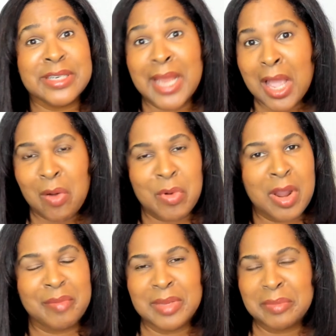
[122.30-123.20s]
now where
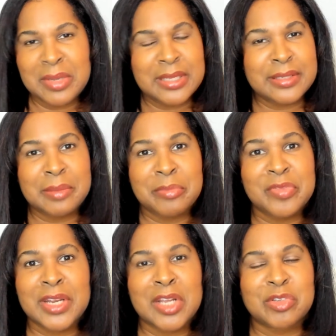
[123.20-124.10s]
I may make some
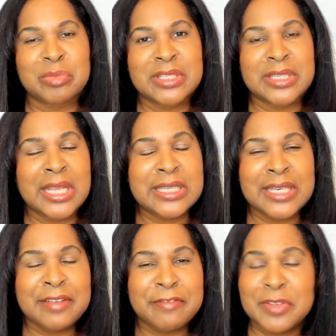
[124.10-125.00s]
financial mistakes
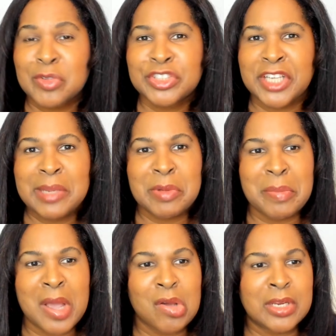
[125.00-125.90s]
and I feel shame
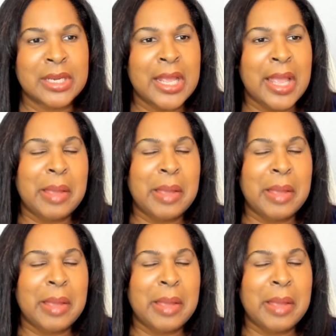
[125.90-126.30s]
about it.